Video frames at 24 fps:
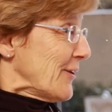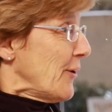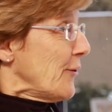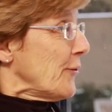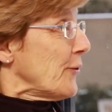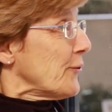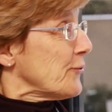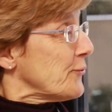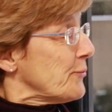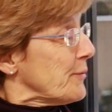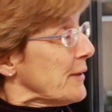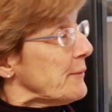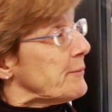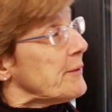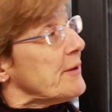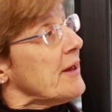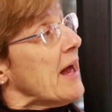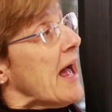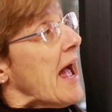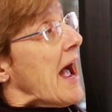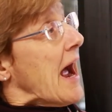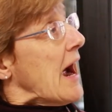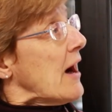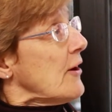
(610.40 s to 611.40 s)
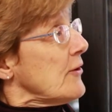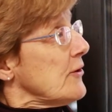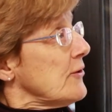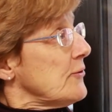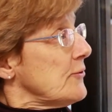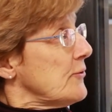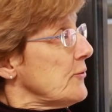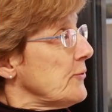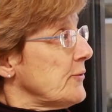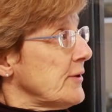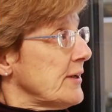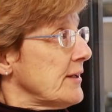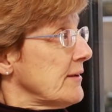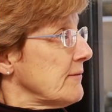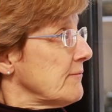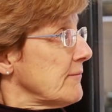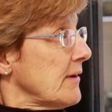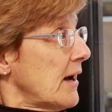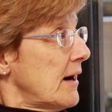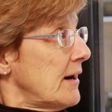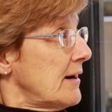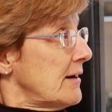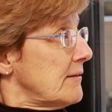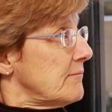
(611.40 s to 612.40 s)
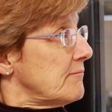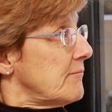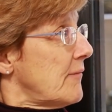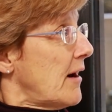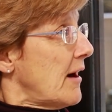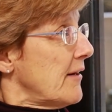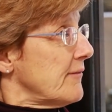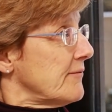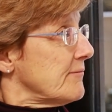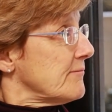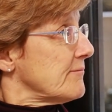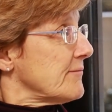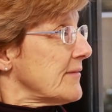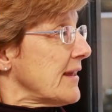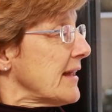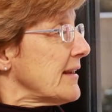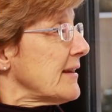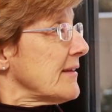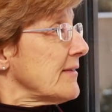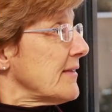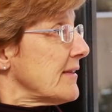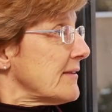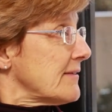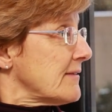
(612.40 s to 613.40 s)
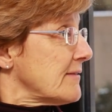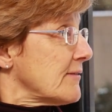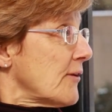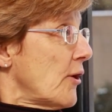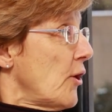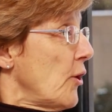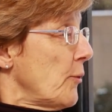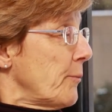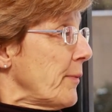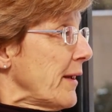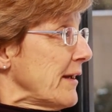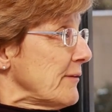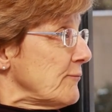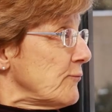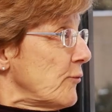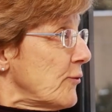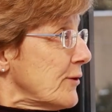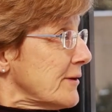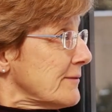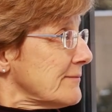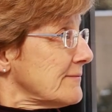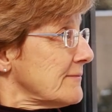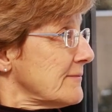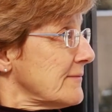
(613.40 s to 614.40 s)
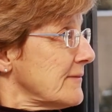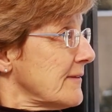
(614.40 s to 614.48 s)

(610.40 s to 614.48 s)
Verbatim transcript: to all those people. How are you doing um, on getting this all paid for?